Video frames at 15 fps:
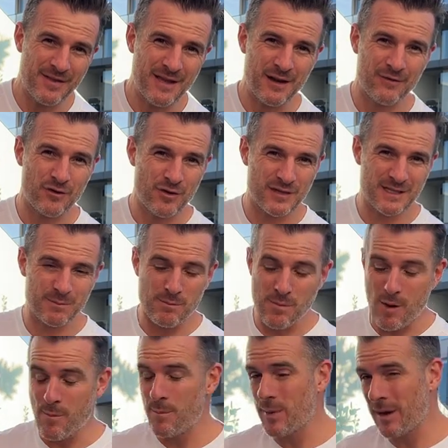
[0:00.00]
then I've got some
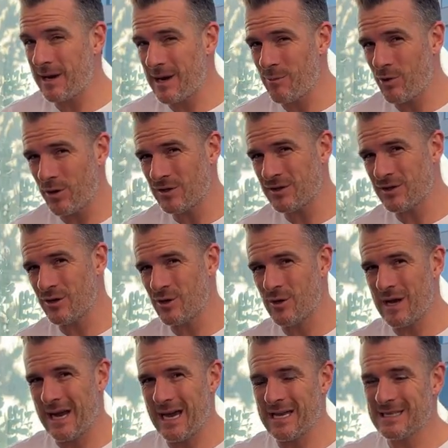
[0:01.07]
mobility work to
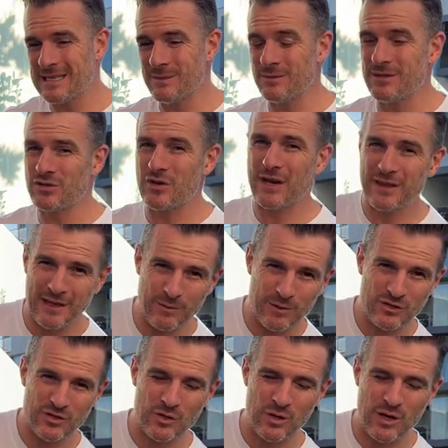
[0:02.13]
do and some strengthening
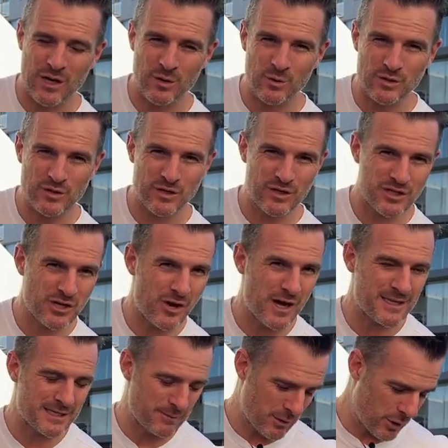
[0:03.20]
work to do, and also to
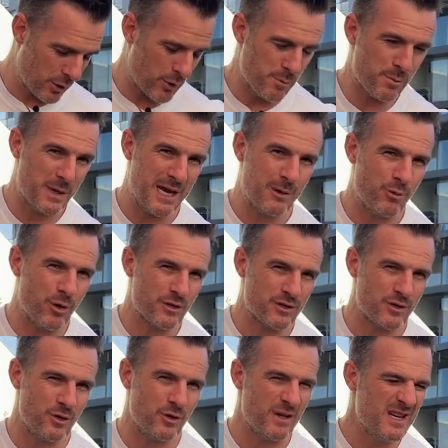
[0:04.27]
tie in some glute med work
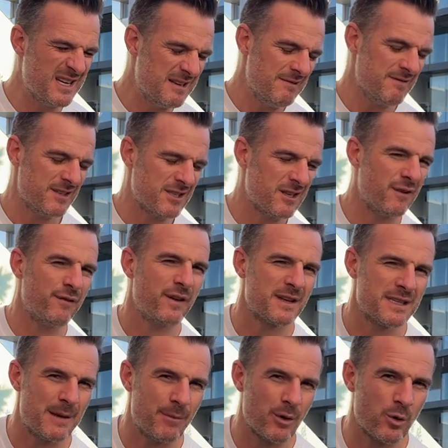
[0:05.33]
to do to sort of
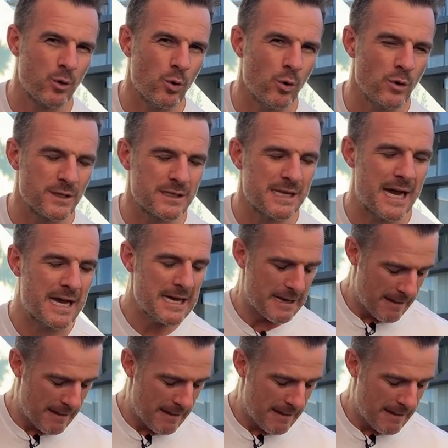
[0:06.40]
fix up the course. Now,